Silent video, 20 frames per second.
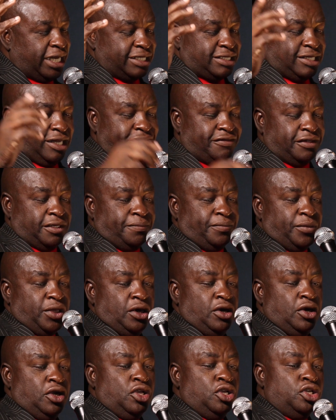next level.
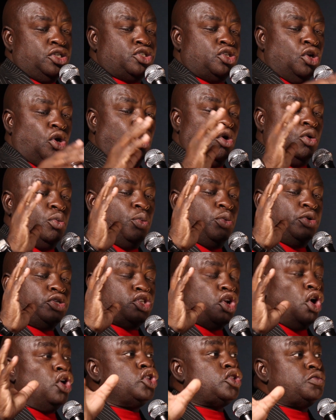So
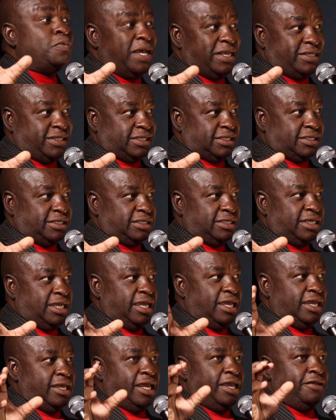Toastmasters
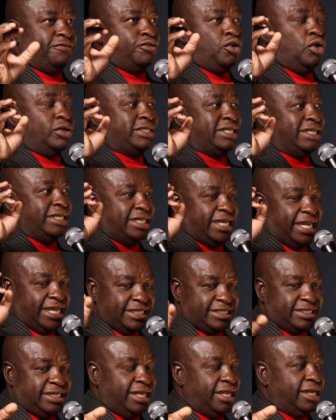have got
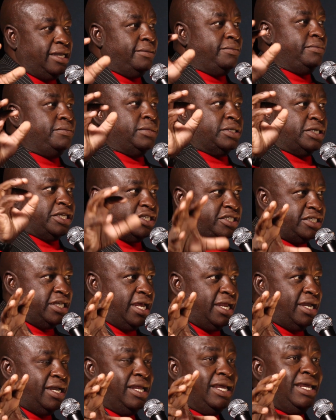national,
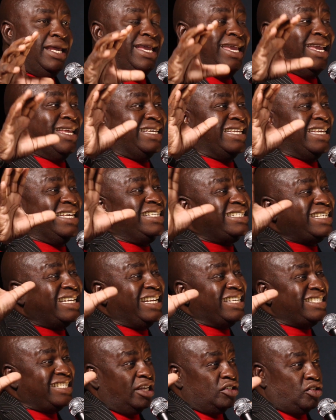regional, and
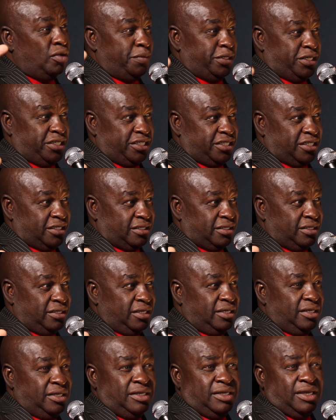international competition.
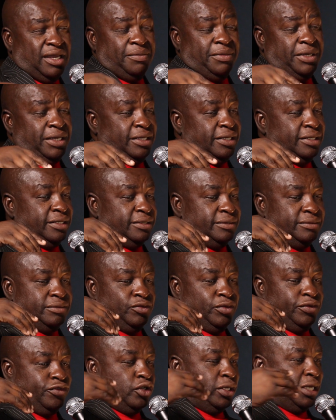
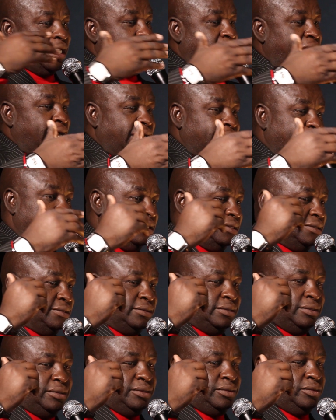We've got a guy,
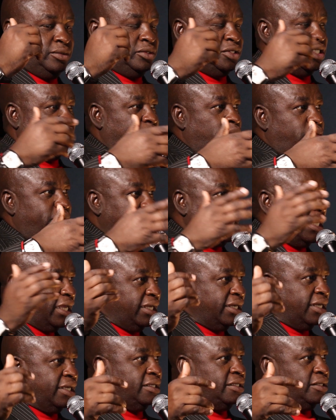Jabu
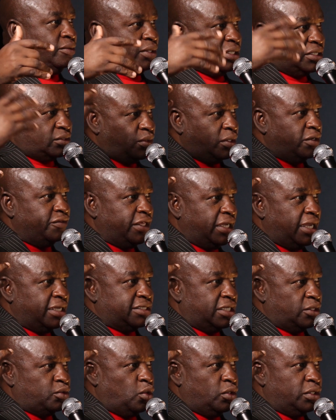Mangana, he was one of the
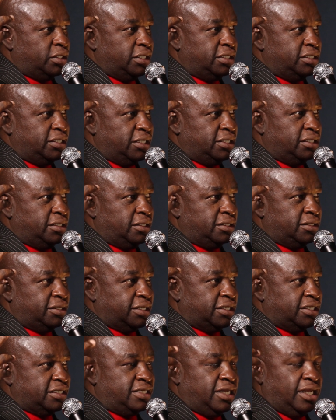guys that won
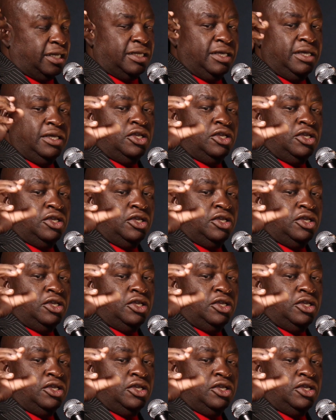internationally.